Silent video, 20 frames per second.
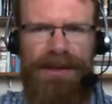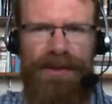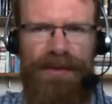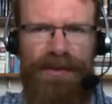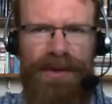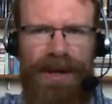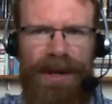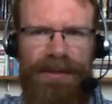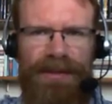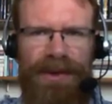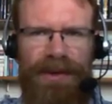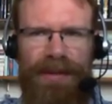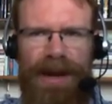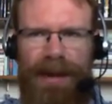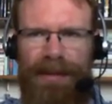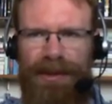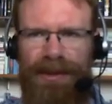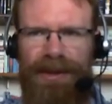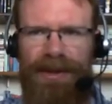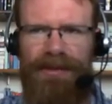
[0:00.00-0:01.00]
So if we come to the
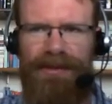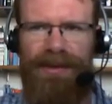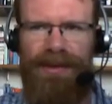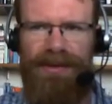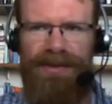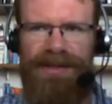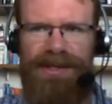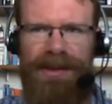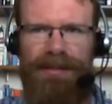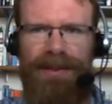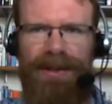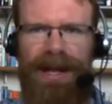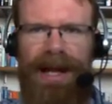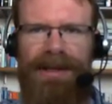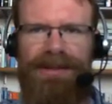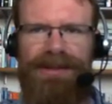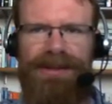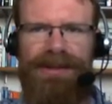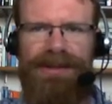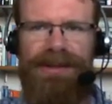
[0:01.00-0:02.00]
Bible looking for simple
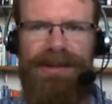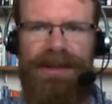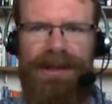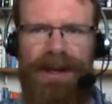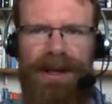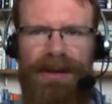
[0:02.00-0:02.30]
answers,